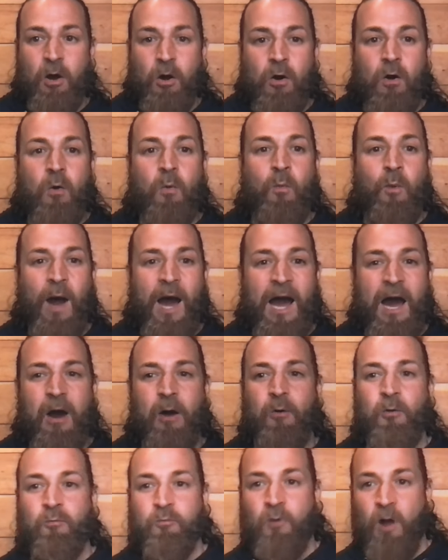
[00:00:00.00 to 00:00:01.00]
"Oh
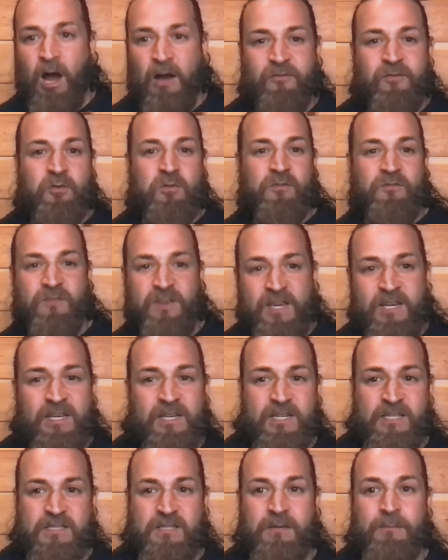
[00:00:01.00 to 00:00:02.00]
wow, raw food
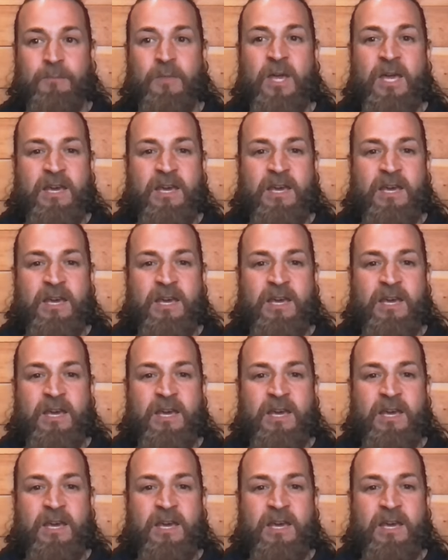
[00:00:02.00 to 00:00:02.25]
veganism.